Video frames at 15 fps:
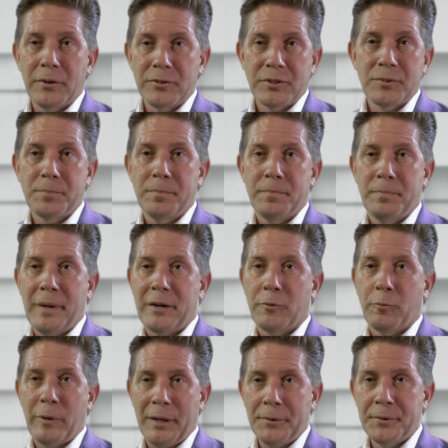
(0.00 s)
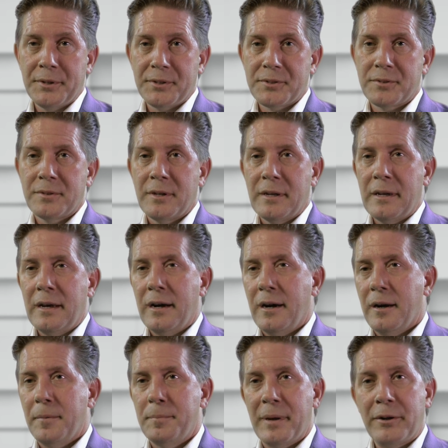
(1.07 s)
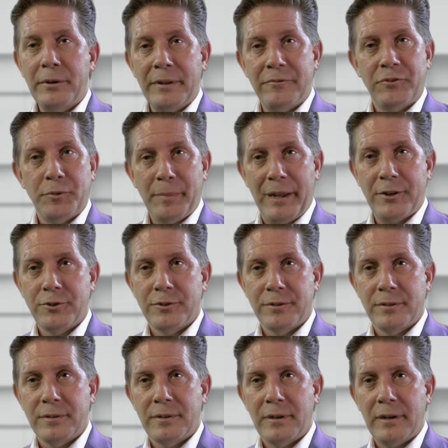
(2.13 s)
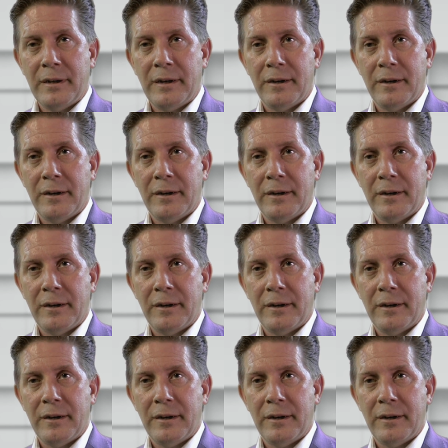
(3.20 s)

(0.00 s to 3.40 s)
just better wellness, better information